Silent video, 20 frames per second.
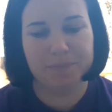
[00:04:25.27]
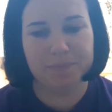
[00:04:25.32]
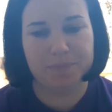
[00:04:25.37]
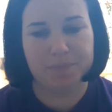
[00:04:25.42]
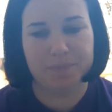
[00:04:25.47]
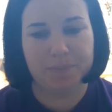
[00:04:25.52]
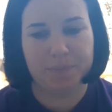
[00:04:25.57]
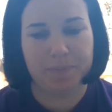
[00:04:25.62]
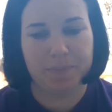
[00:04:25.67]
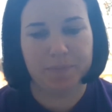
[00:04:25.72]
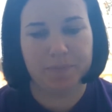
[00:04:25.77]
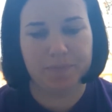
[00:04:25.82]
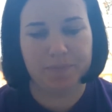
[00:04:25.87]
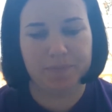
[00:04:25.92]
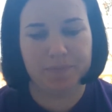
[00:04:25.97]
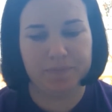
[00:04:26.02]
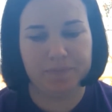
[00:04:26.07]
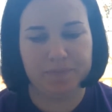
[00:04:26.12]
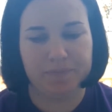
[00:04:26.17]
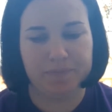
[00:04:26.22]

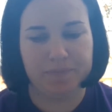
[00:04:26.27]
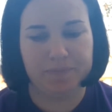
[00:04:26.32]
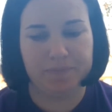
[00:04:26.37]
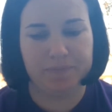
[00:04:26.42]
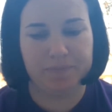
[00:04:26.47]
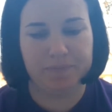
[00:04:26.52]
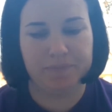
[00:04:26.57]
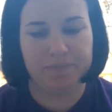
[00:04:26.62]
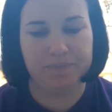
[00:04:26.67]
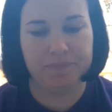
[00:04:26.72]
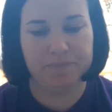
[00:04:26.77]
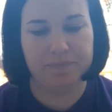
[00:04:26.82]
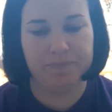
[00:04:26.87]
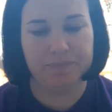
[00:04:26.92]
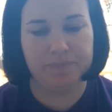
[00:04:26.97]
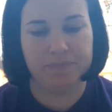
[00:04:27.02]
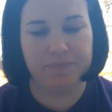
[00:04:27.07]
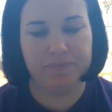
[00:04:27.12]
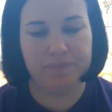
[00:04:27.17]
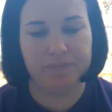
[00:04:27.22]

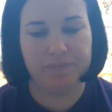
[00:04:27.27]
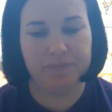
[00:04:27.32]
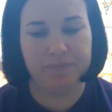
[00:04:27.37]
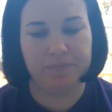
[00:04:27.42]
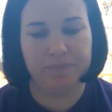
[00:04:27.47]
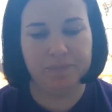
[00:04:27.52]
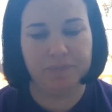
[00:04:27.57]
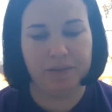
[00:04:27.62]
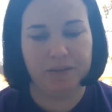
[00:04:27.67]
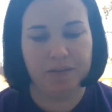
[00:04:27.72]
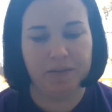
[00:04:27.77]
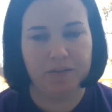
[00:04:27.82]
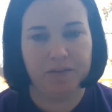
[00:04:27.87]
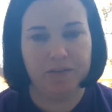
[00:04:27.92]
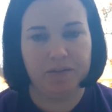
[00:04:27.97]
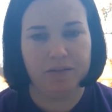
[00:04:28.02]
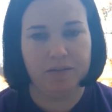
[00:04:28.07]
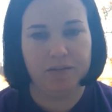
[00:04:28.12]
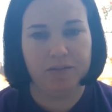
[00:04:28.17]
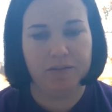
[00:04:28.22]

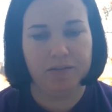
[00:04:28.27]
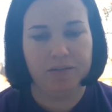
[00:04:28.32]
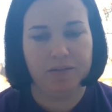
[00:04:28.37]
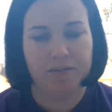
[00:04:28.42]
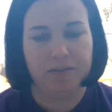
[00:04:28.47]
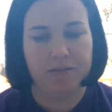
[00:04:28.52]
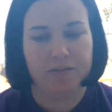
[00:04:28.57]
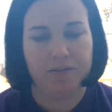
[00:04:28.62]
(silence)